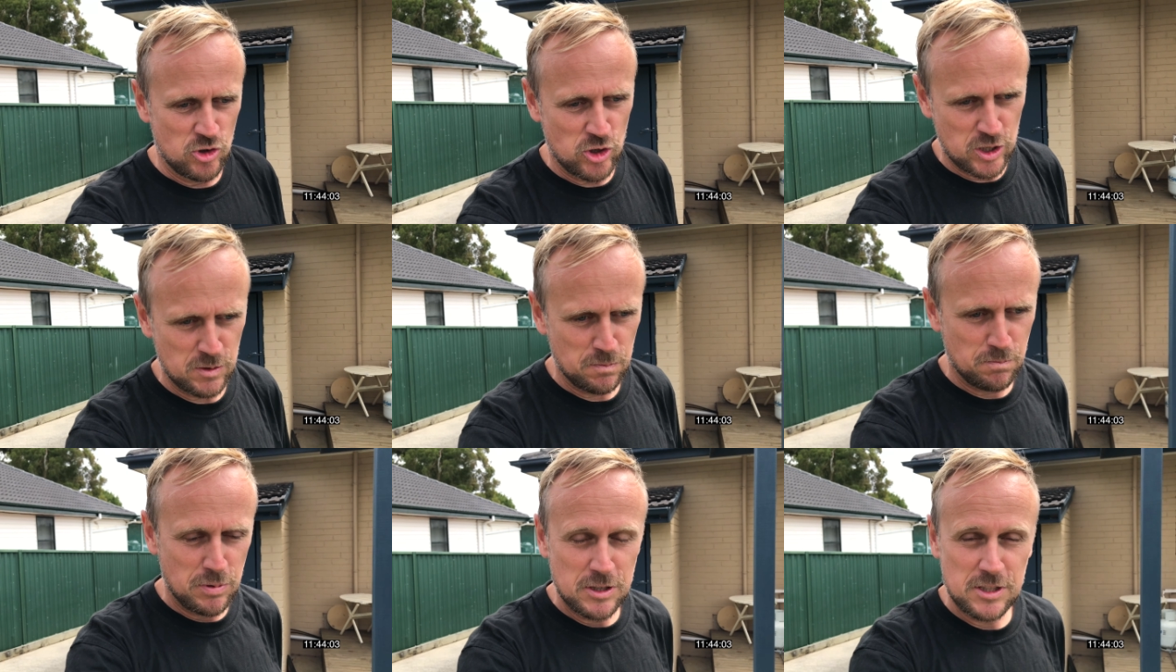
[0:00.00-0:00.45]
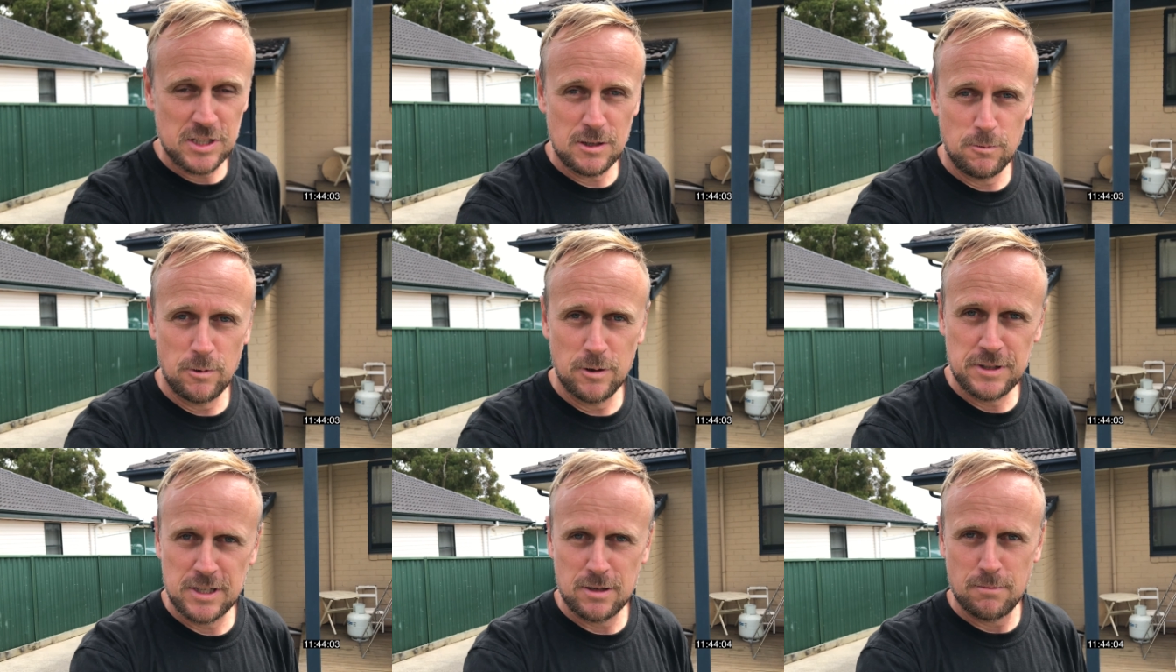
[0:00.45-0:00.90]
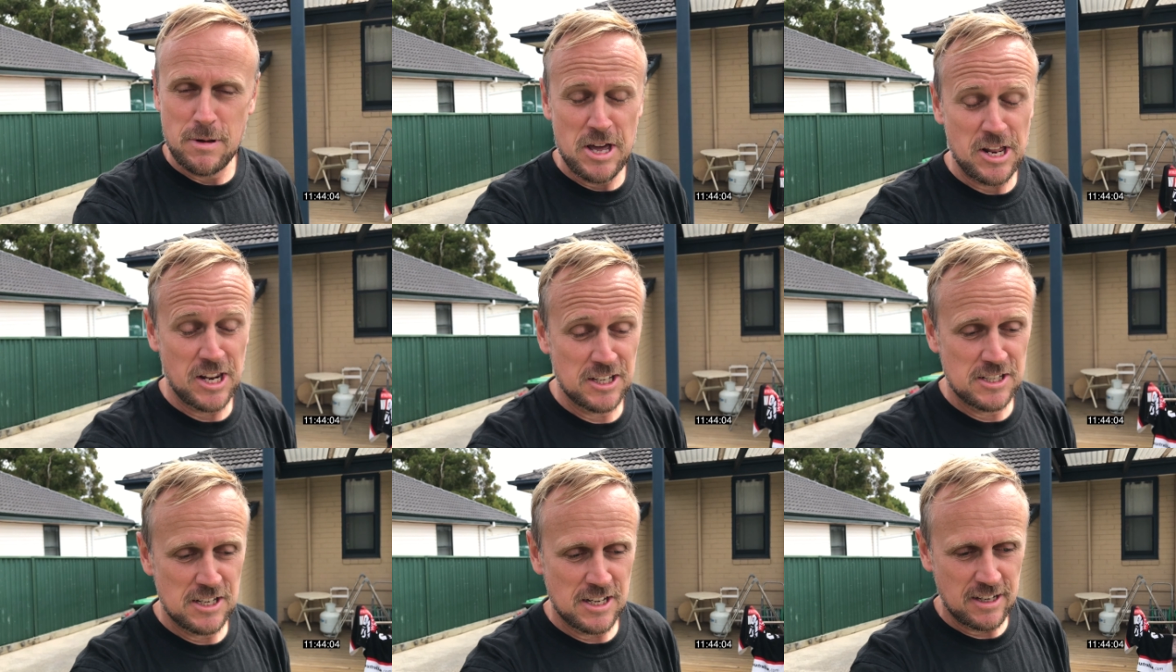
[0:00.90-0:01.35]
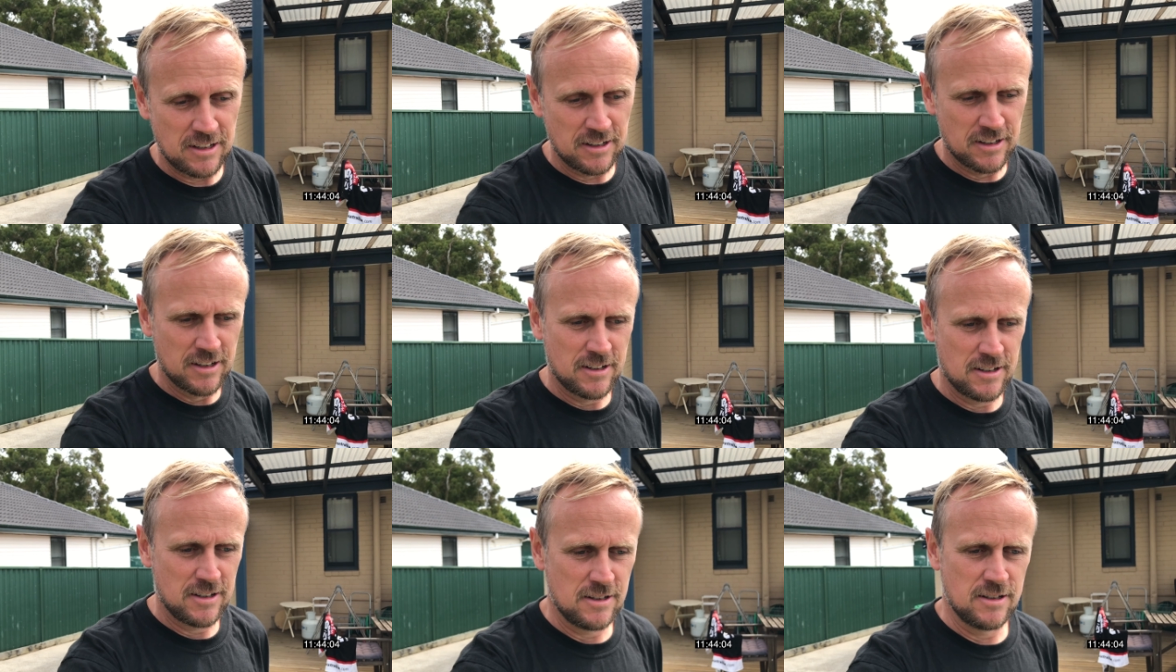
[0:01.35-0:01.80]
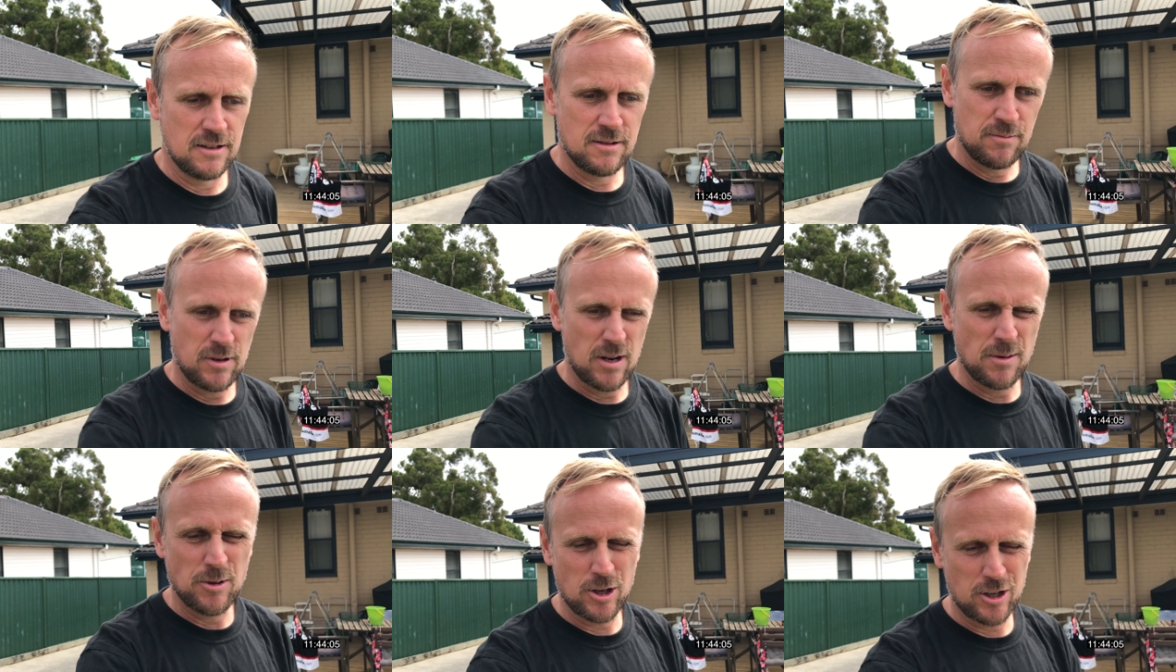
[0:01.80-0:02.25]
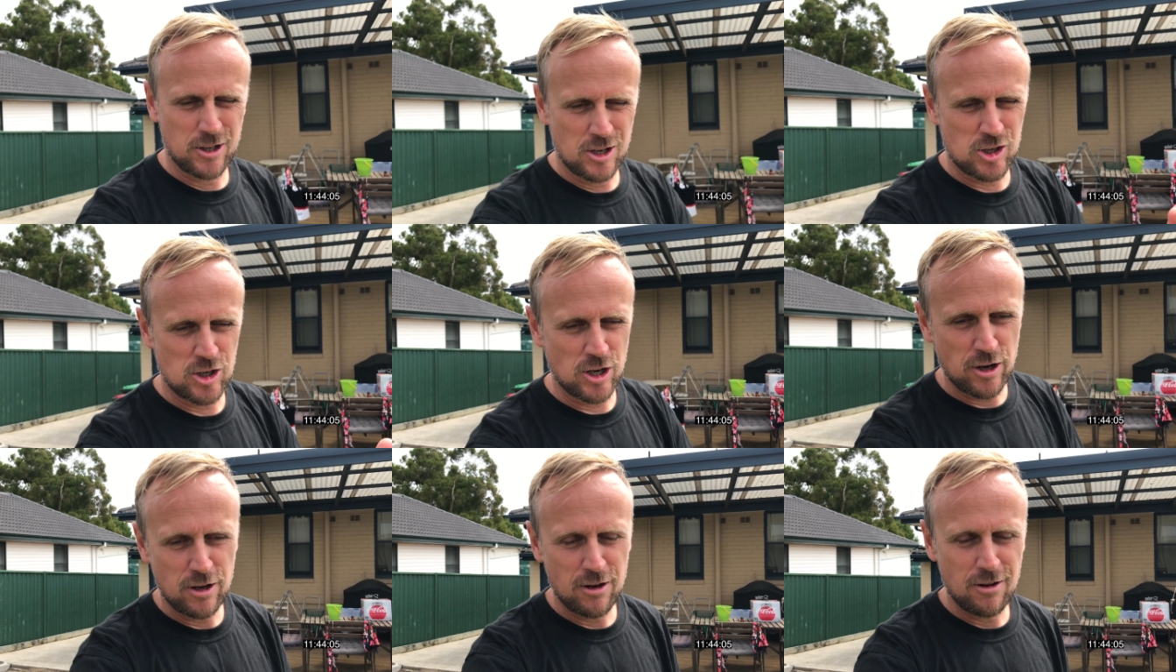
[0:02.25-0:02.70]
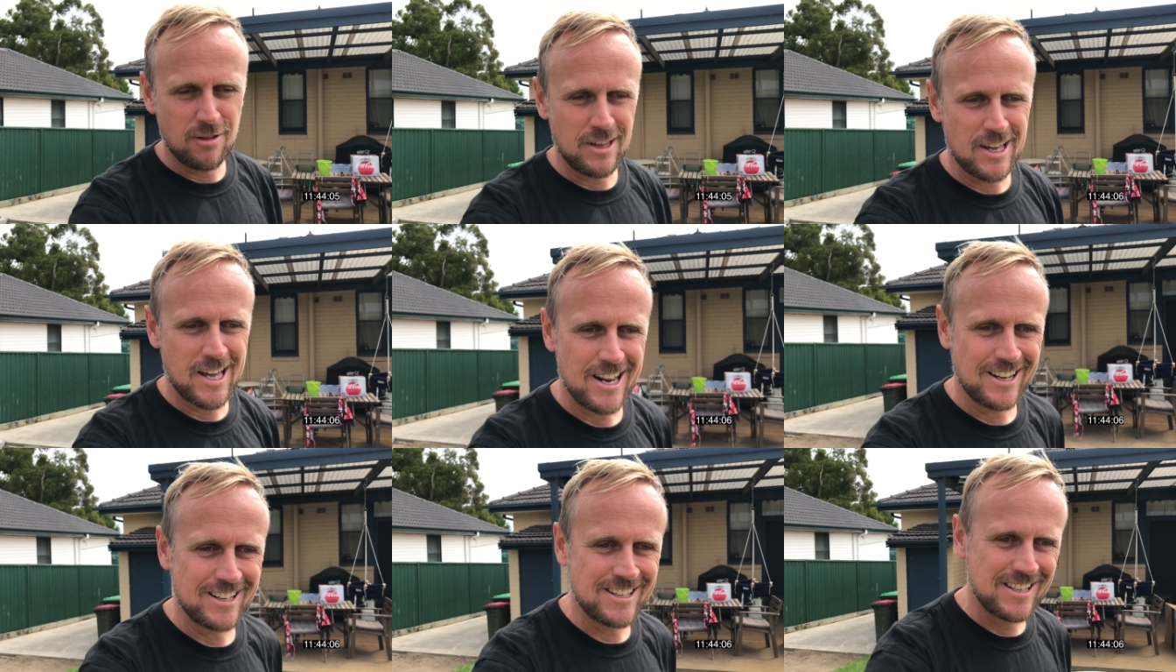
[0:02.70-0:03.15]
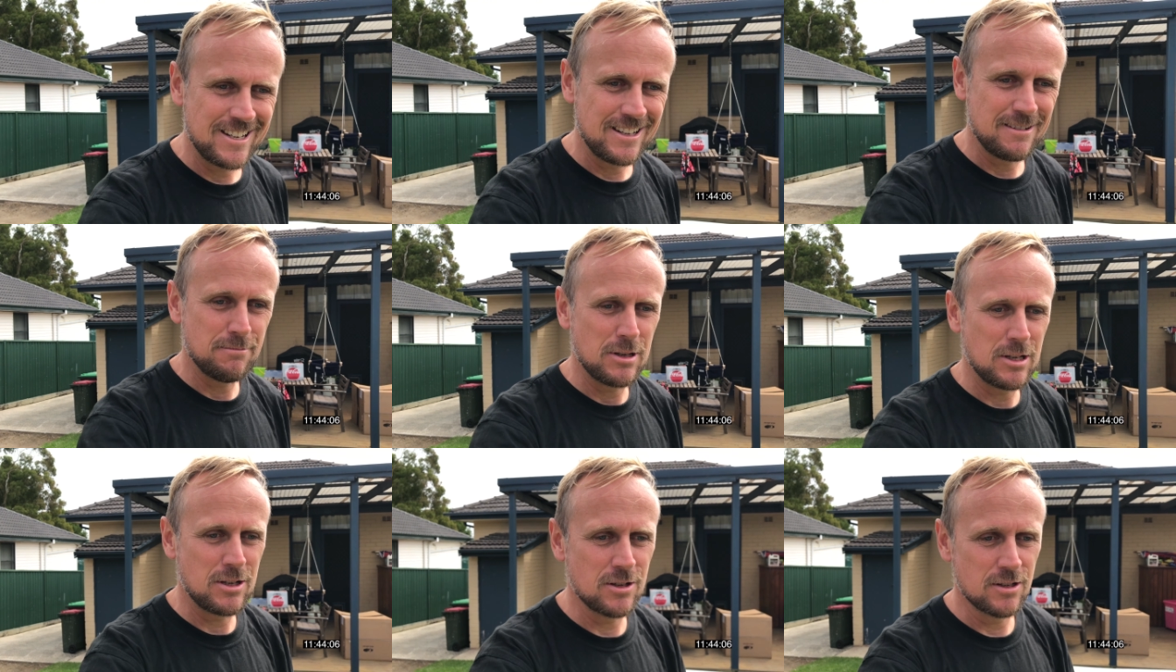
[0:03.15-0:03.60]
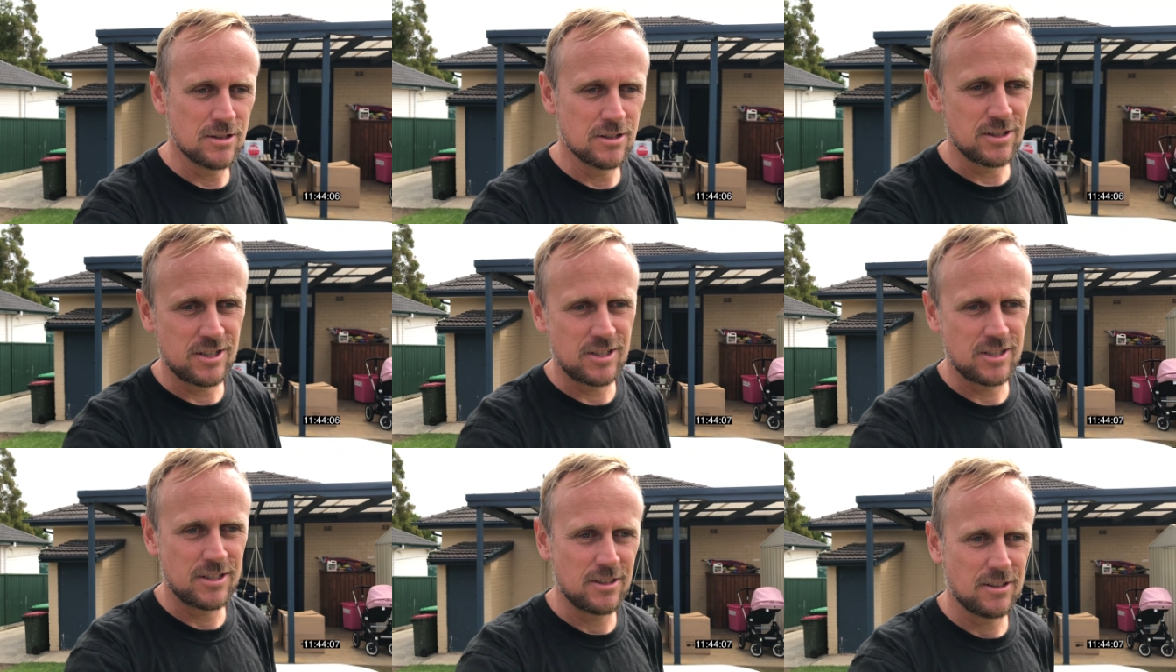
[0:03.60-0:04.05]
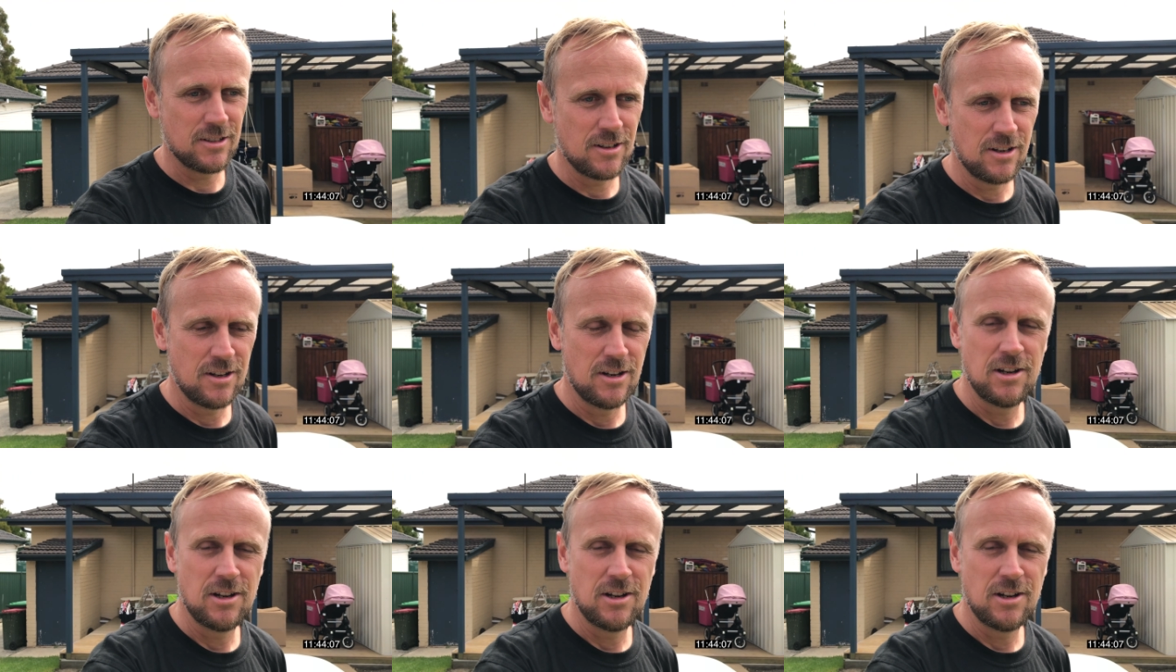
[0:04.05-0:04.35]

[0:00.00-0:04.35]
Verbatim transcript: Just busy with some editing, but I'm not going to show you the editing because